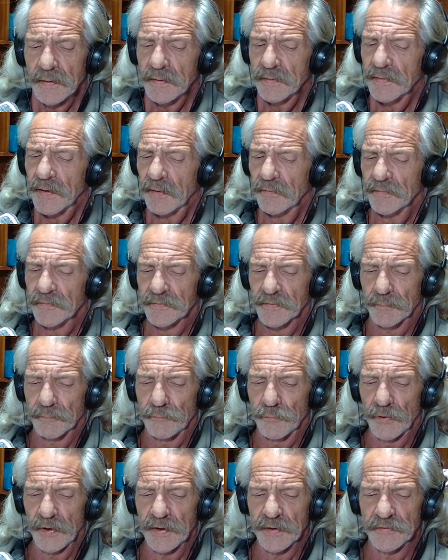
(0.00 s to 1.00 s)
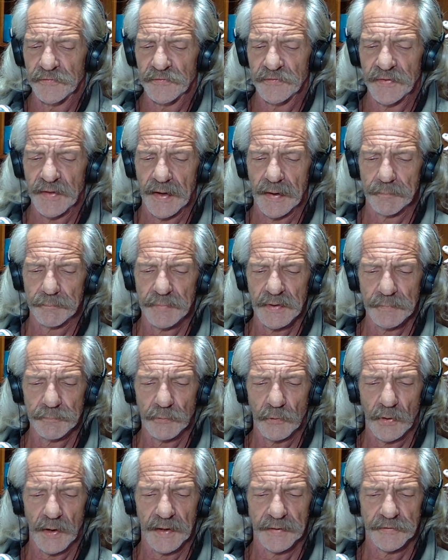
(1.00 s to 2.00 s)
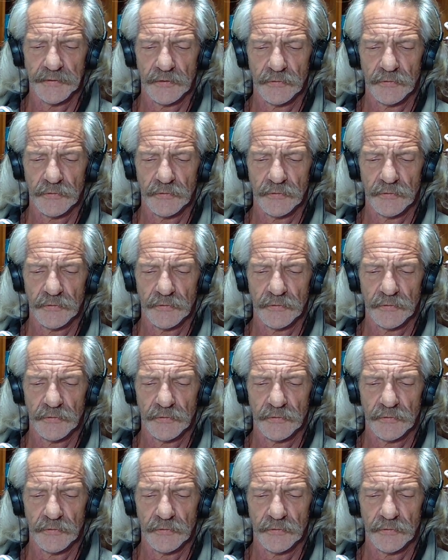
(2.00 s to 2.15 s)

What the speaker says: There was a bridge that people had to